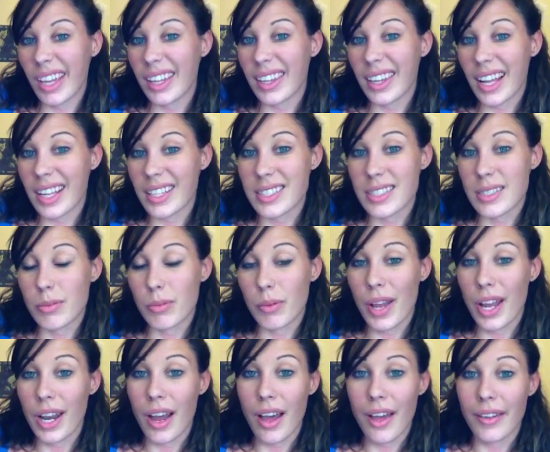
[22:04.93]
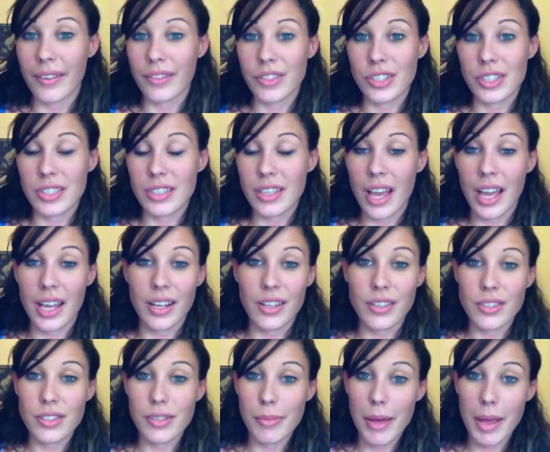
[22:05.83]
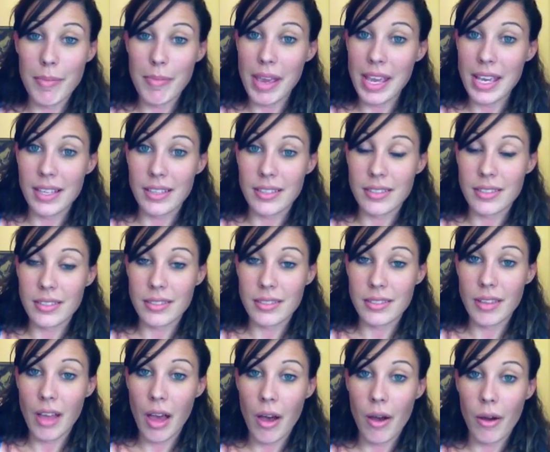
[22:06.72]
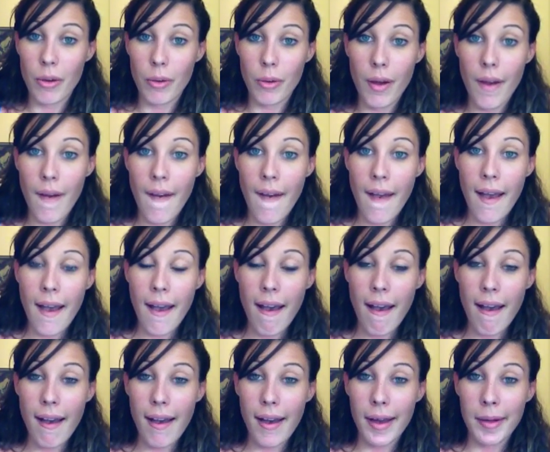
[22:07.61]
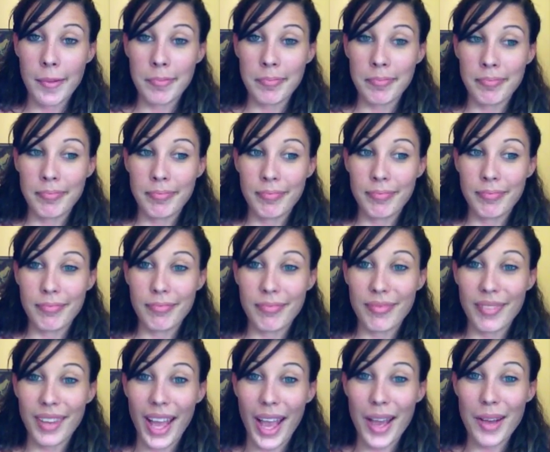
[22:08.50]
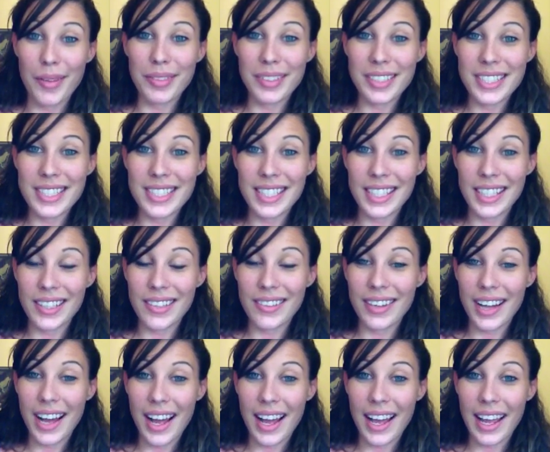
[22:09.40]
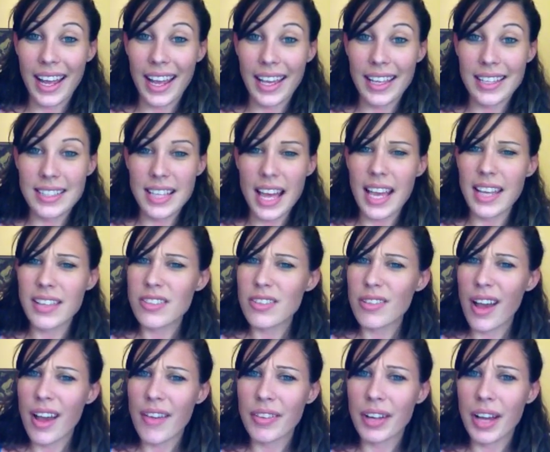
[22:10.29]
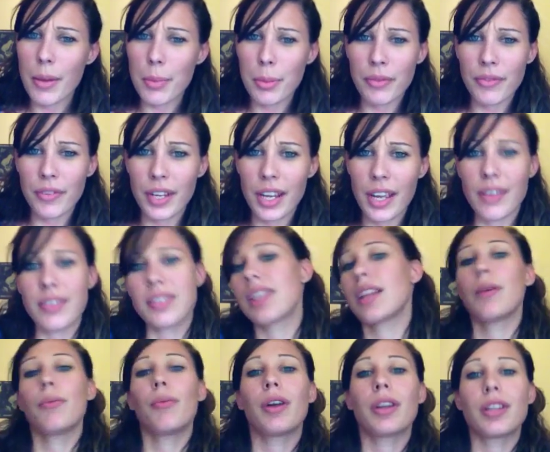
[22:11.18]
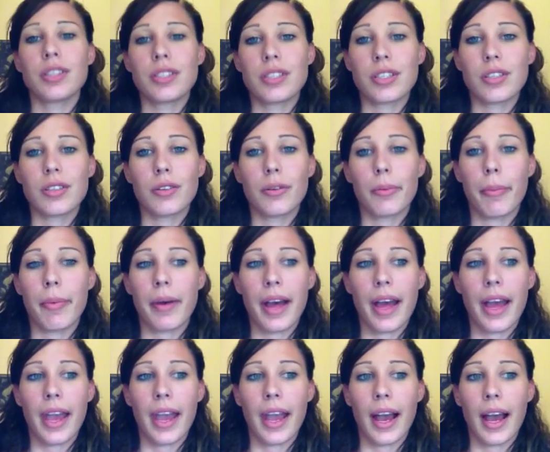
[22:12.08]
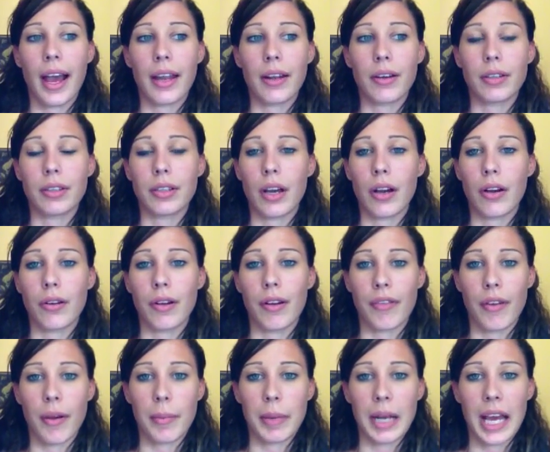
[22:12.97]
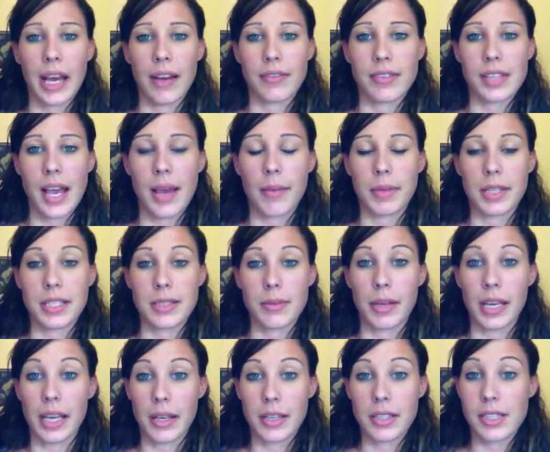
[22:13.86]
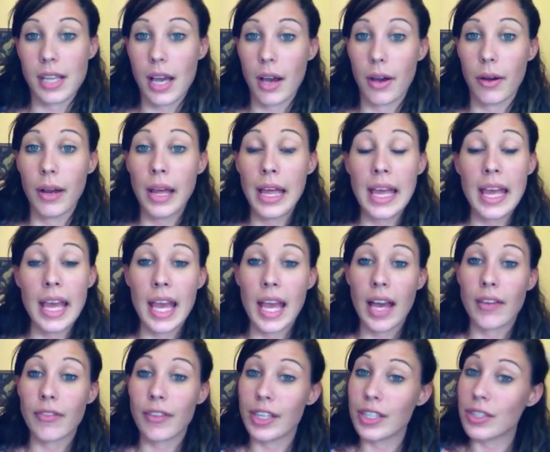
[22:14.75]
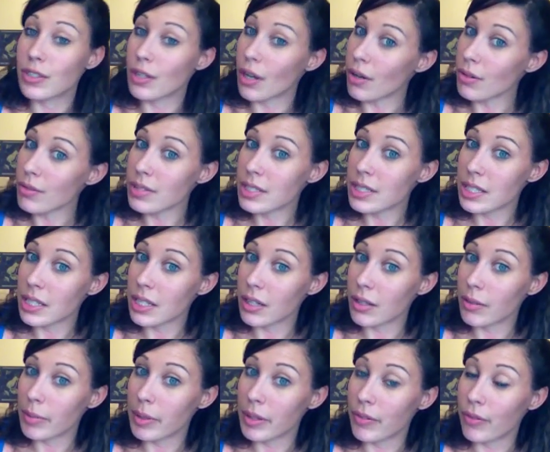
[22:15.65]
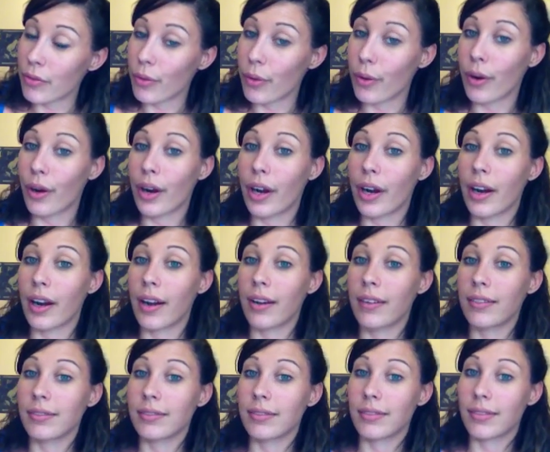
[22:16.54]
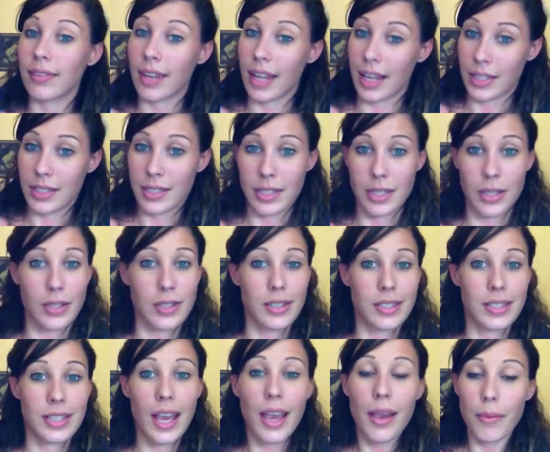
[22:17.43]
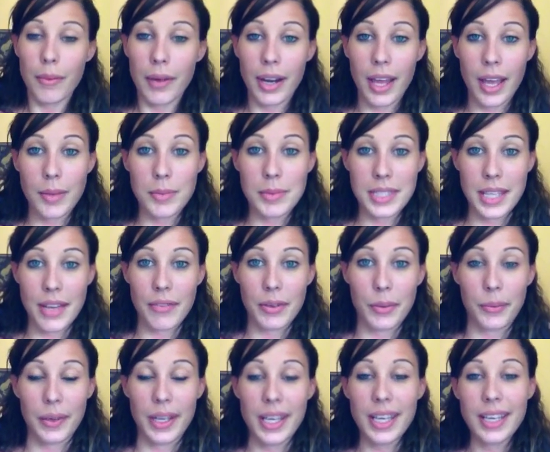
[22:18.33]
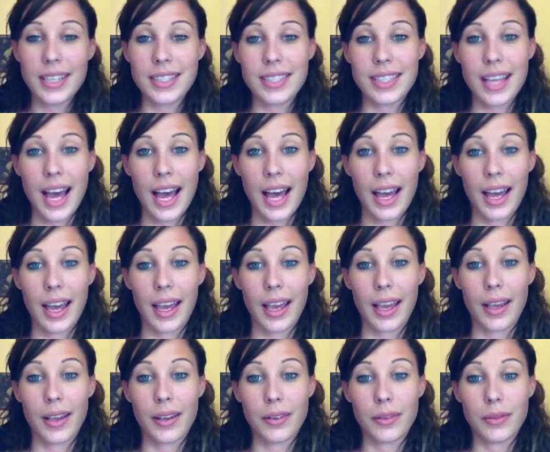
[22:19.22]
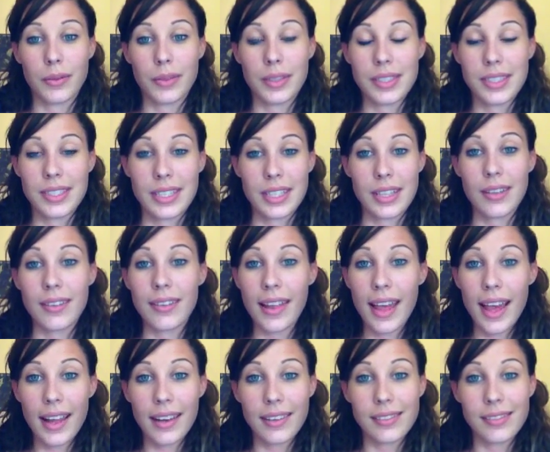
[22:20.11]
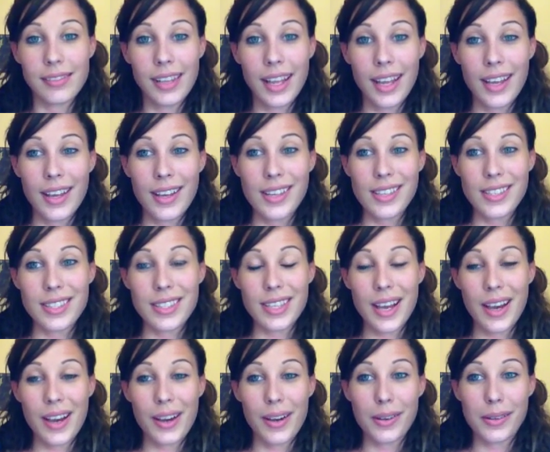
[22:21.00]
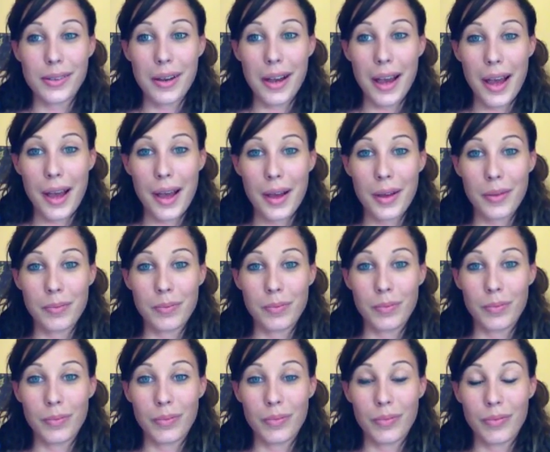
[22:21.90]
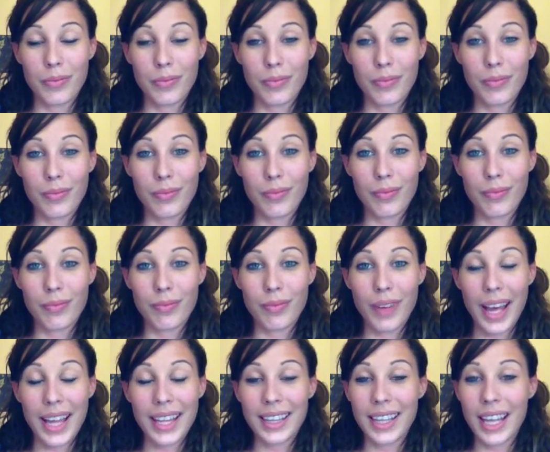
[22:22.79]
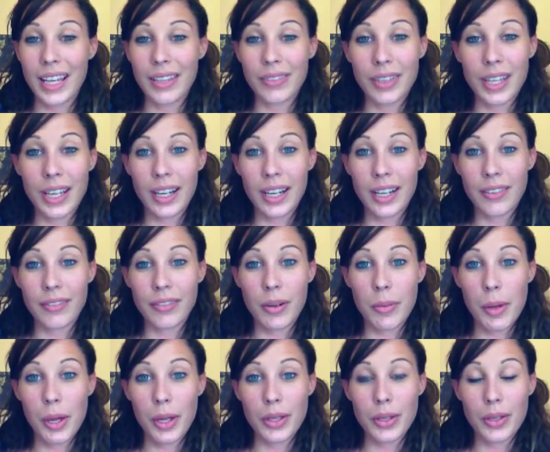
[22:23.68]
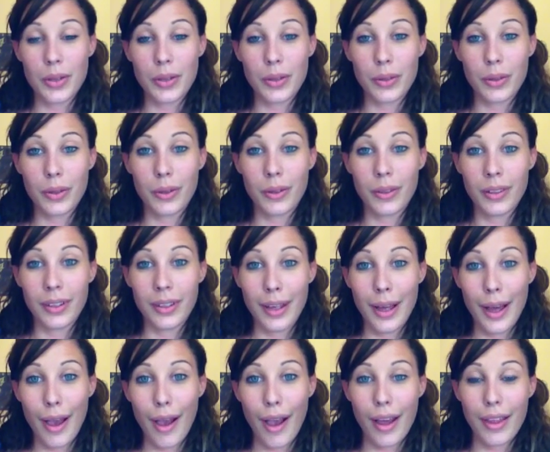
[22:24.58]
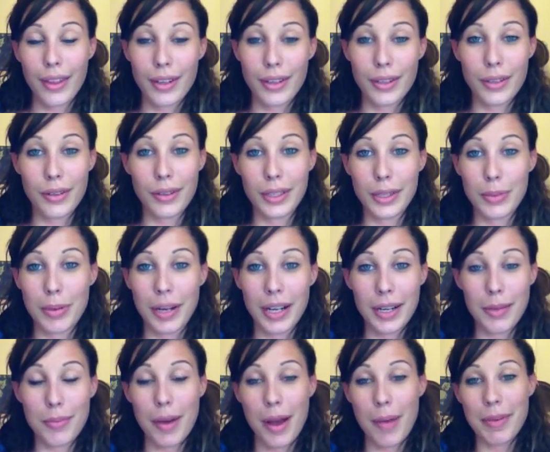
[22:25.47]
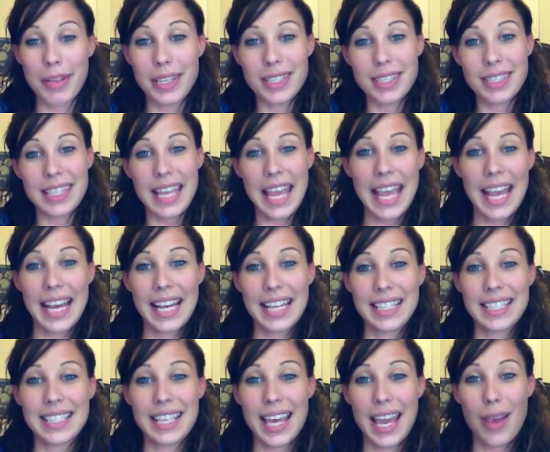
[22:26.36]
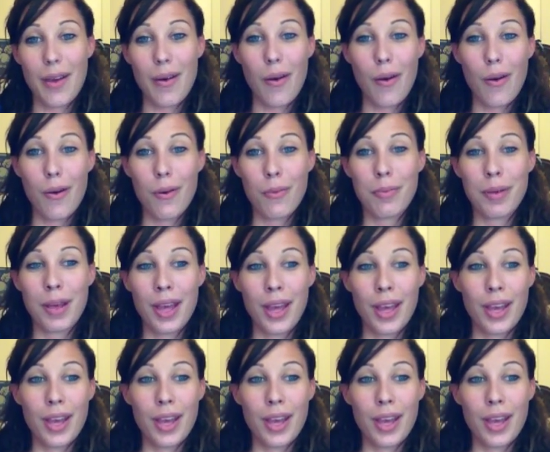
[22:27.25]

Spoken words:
That's when I'll just kind of do my base. So, I will see you guys. I do have a couple videos that I want to do, but I don't know if I'm going to have time this week. So if I don't see you before next Thursday when I'm 7 weeks, I will see you then. So I love hearing from all you other newly pregnant mamas, and I hope